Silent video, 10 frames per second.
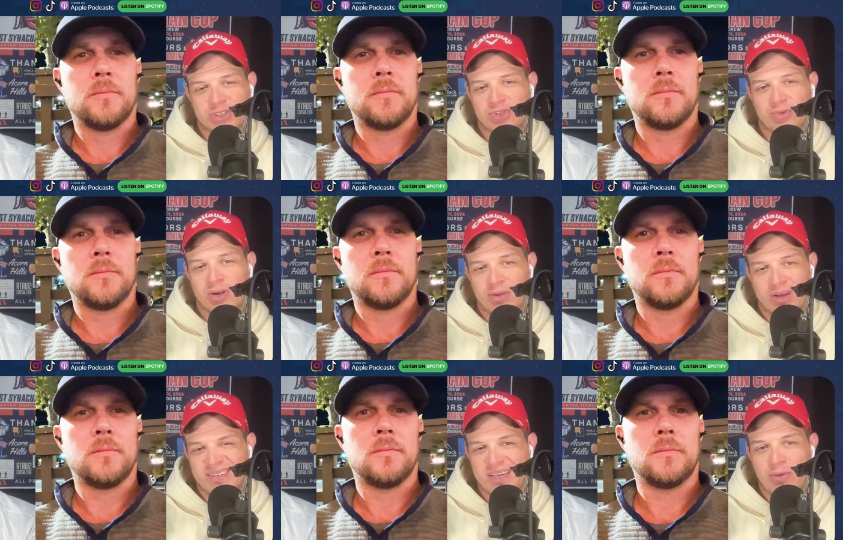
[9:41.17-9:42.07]
Speaker 1: struggle on
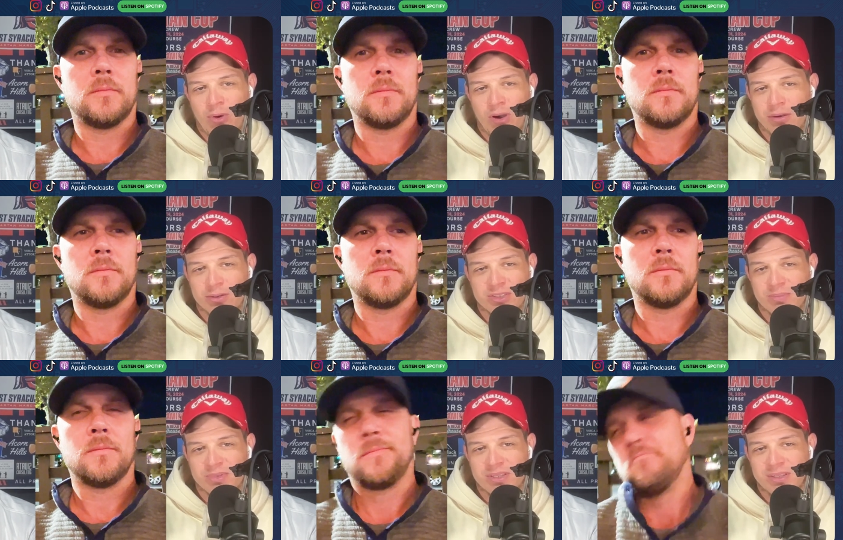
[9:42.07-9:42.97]
day one or
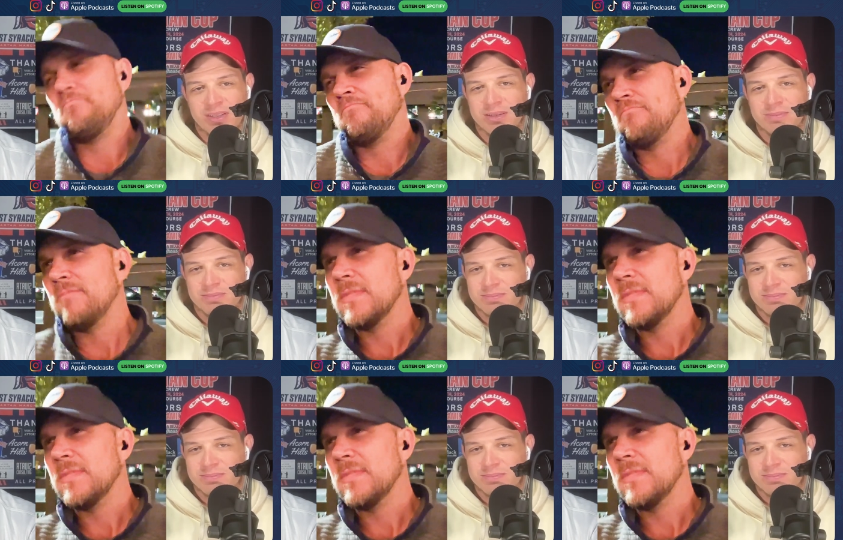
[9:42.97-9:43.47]
something and then,